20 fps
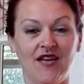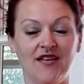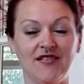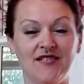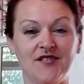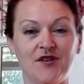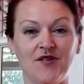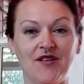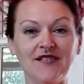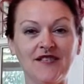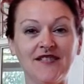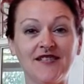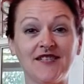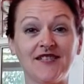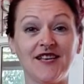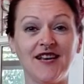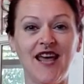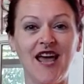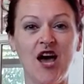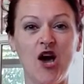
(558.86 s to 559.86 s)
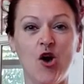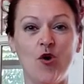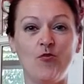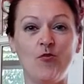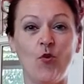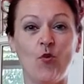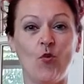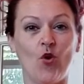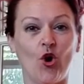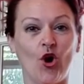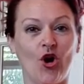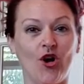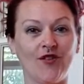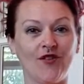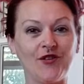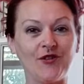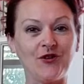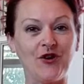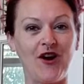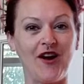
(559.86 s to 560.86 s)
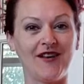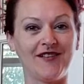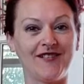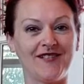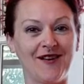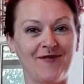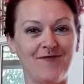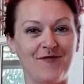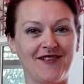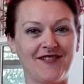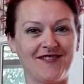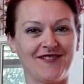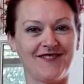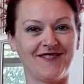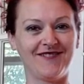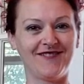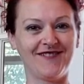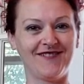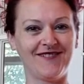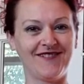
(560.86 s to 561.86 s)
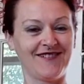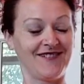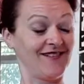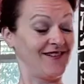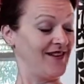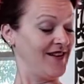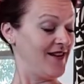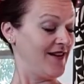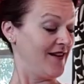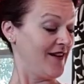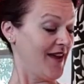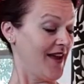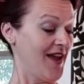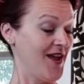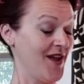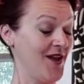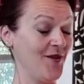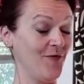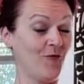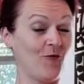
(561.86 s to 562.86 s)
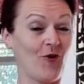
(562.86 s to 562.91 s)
So this is going to help work the tricep muscles, okay?